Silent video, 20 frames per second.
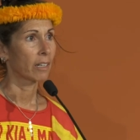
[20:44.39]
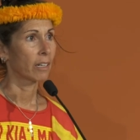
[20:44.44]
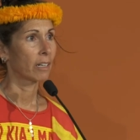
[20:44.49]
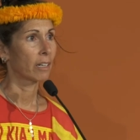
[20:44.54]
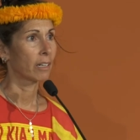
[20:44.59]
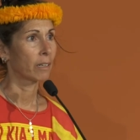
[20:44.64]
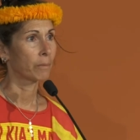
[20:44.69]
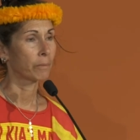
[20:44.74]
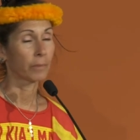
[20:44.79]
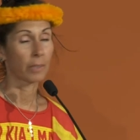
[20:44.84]

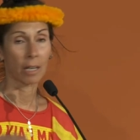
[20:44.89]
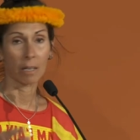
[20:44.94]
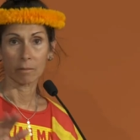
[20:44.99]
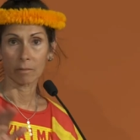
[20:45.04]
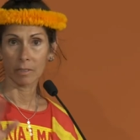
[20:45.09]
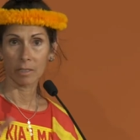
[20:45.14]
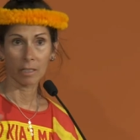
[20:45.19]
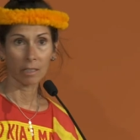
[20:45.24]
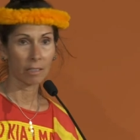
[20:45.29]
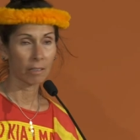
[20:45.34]
not
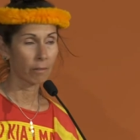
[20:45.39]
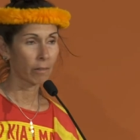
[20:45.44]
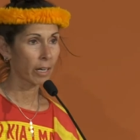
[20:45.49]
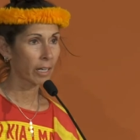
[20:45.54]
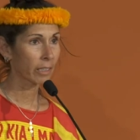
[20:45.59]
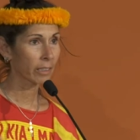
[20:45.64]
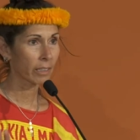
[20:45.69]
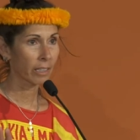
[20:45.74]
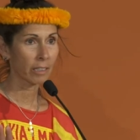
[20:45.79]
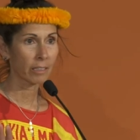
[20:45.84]
with the
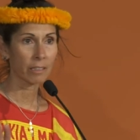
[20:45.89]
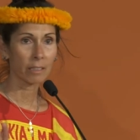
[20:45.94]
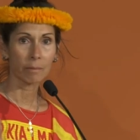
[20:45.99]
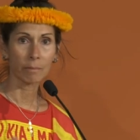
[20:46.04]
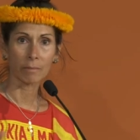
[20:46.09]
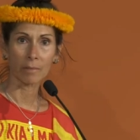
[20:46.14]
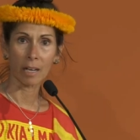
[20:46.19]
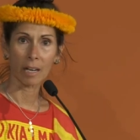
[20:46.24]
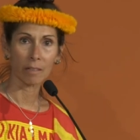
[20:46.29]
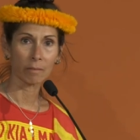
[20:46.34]
Hawaiian
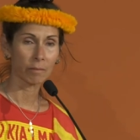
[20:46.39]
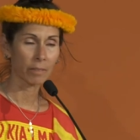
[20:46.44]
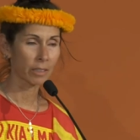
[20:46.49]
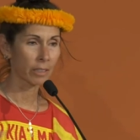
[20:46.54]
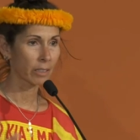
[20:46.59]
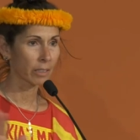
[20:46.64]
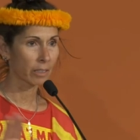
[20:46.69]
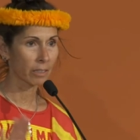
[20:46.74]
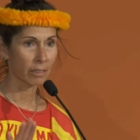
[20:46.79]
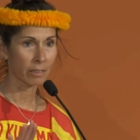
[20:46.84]
Kingdom, not with
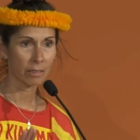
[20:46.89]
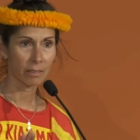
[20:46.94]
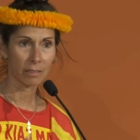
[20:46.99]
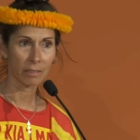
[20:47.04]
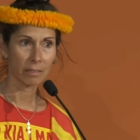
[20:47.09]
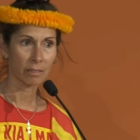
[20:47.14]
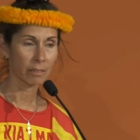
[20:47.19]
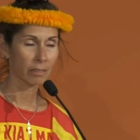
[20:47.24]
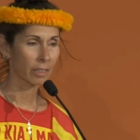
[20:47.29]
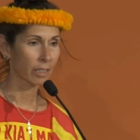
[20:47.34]

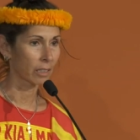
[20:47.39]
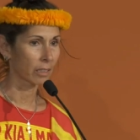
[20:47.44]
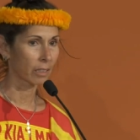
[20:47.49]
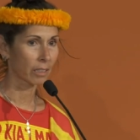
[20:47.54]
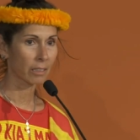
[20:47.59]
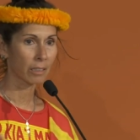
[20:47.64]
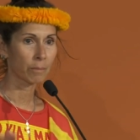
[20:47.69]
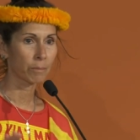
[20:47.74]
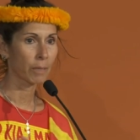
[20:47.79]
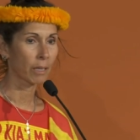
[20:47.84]
the
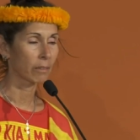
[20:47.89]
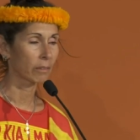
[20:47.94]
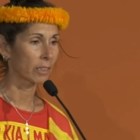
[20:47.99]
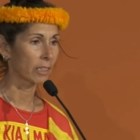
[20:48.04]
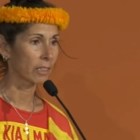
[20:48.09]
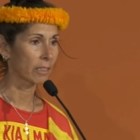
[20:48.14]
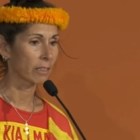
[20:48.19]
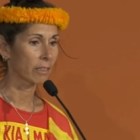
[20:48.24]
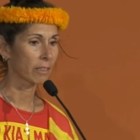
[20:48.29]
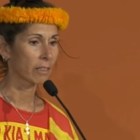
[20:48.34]
Kanaka
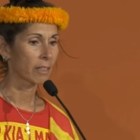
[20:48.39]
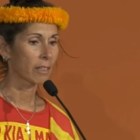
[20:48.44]
Maoli,